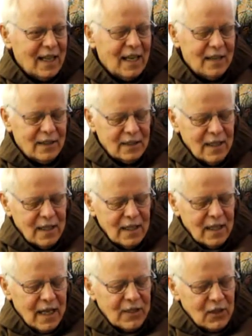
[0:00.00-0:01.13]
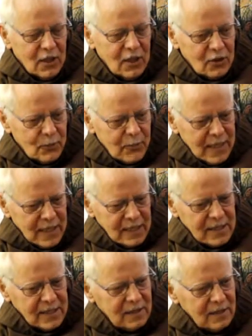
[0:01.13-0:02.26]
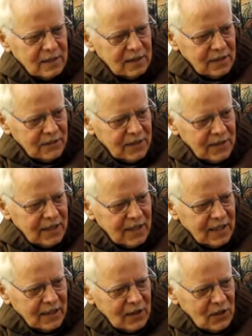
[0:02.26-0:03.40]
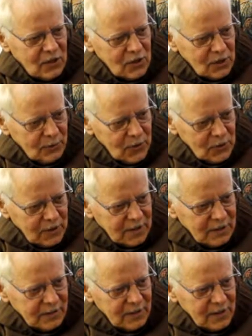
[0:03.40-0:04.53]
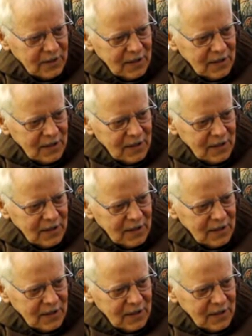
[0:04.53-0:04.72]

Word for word: and, and to go to Mass every day, and go to communion,